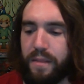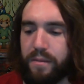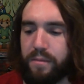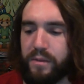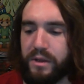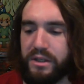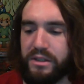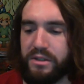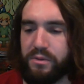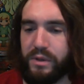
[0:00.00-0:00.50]

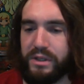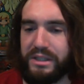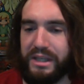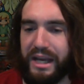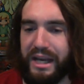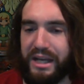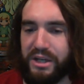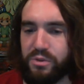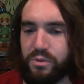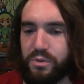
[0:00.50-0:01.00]
because it went to
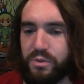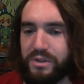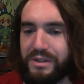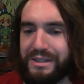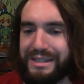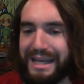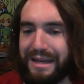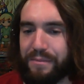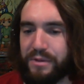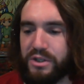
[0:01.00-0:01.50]
actual
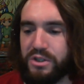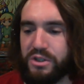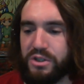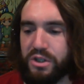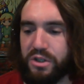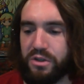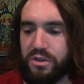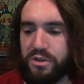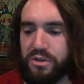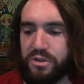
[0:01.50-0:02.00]
damage to
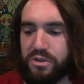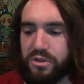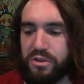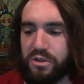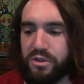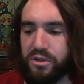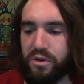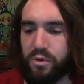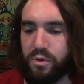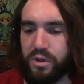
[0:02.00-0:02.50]

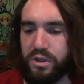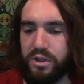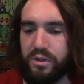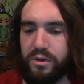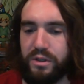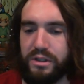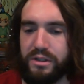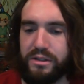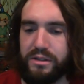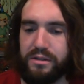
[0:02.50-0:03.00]
the orc
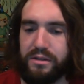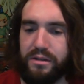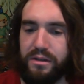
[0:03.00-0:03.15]
units.